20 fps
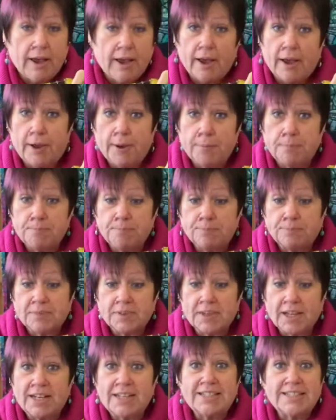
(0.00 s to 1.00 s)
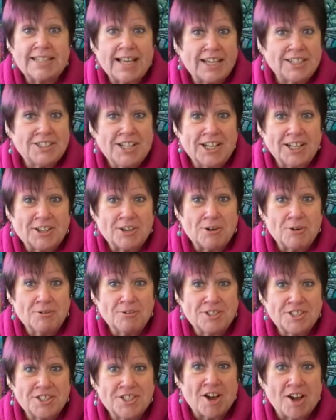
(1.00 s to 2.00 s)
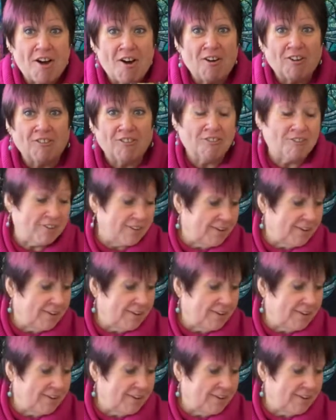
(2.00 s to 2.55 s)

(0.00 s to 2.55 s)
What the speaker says: And it's actually Cornish Tartan.